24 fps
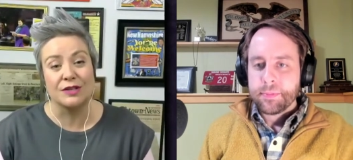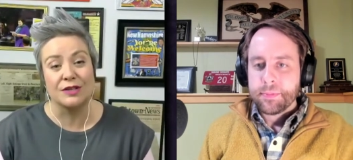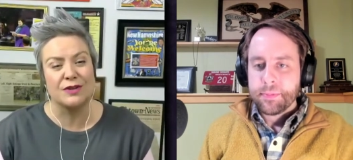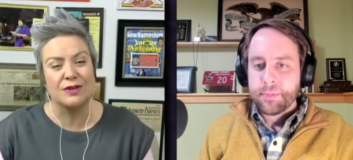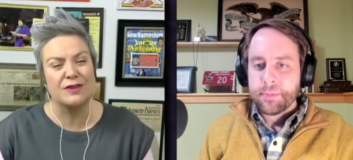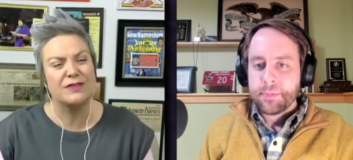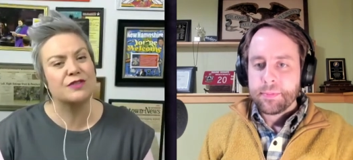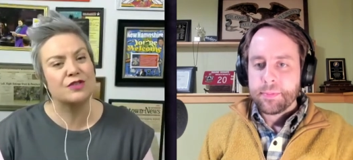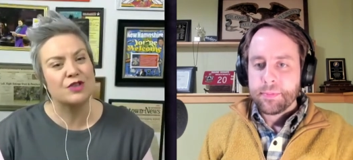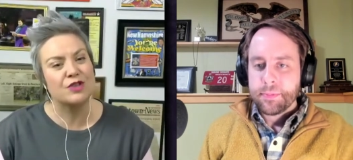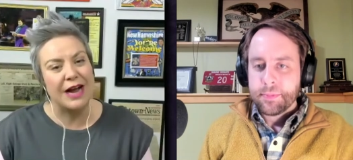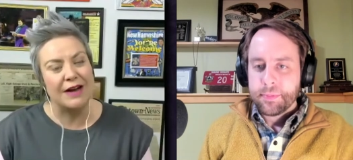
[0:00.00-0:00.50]

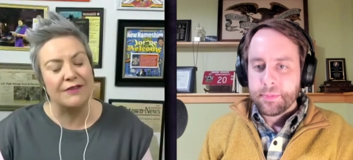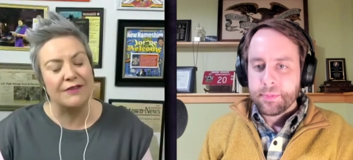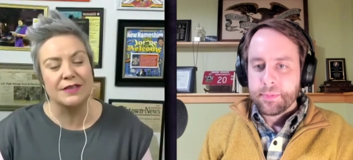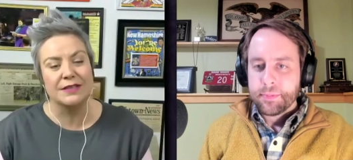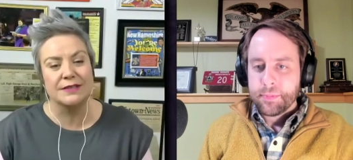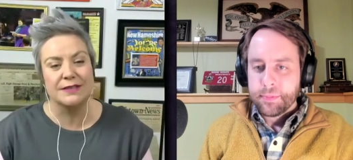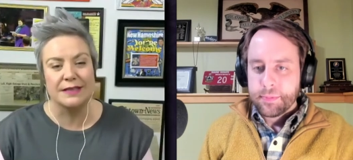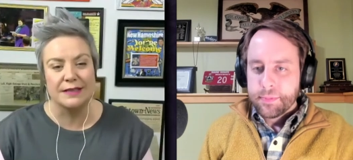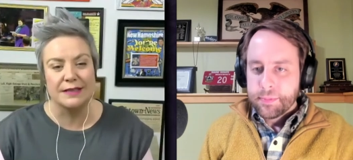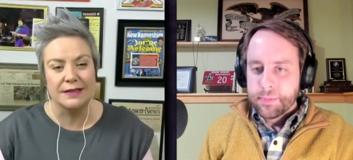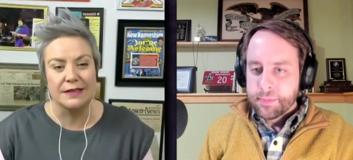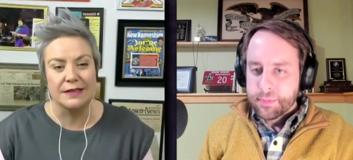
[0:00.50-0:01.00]
Speaker 1: sort of
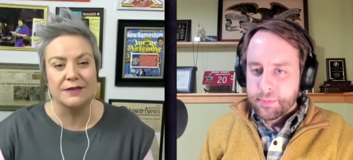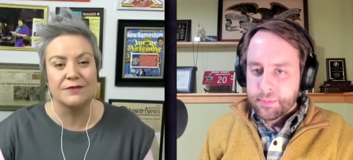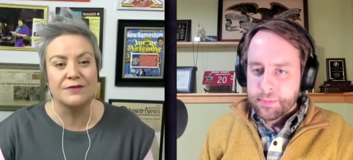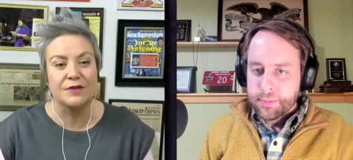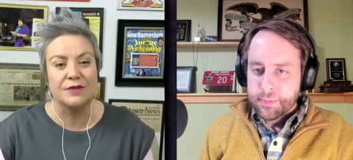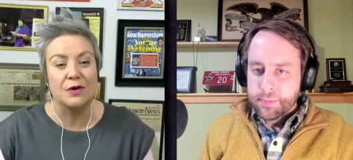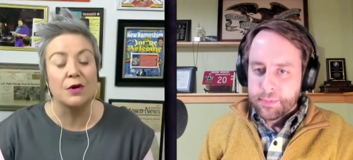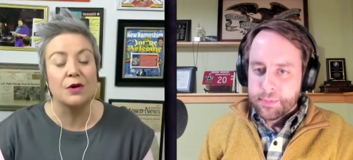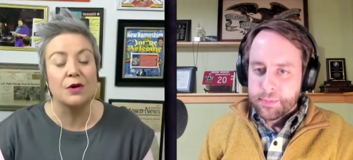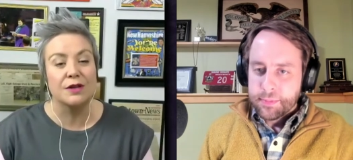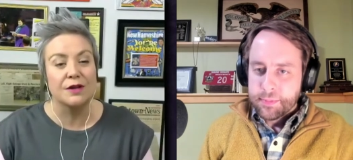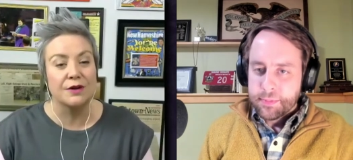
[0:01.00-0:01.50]
traveled and
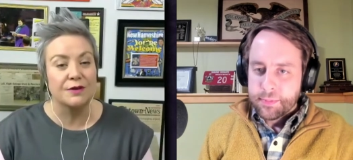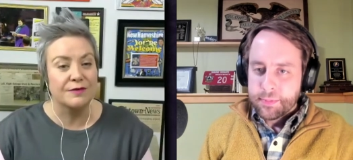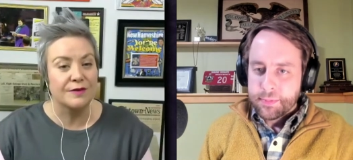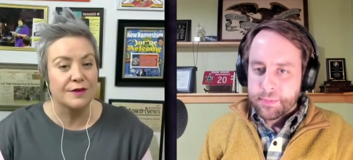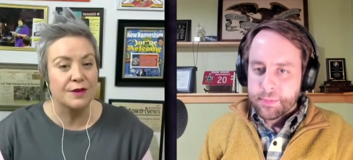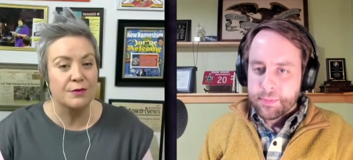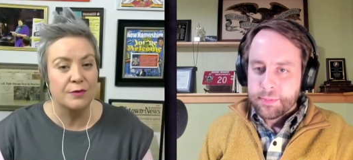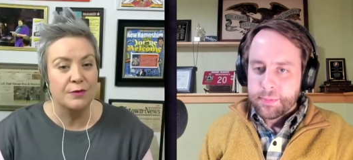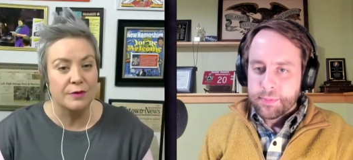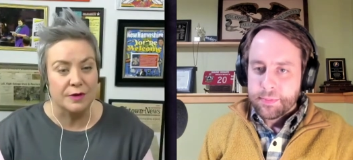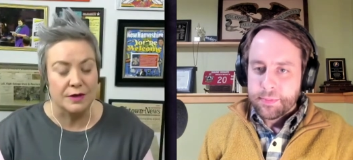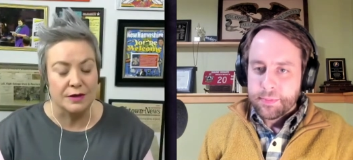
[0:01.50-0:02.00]
lived all over
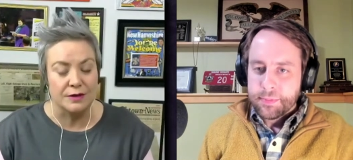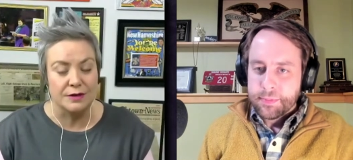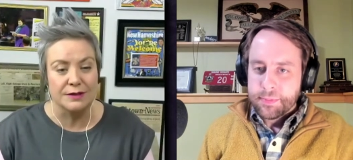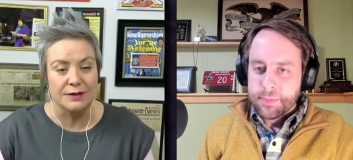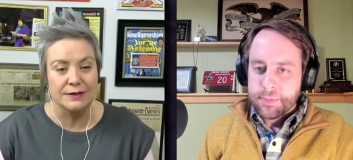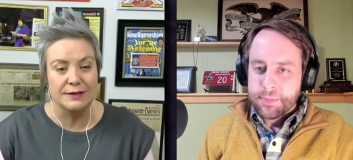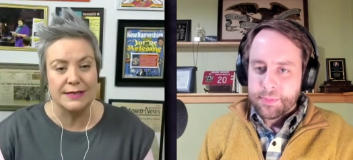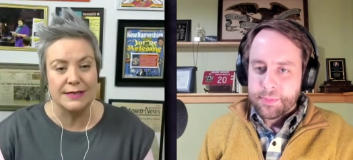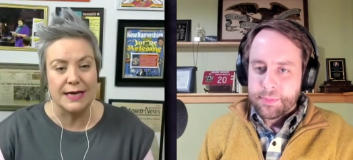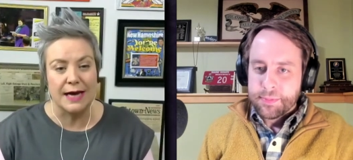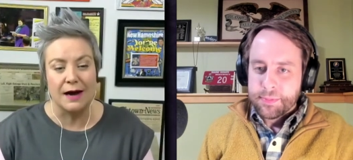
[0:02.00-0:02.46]
the world.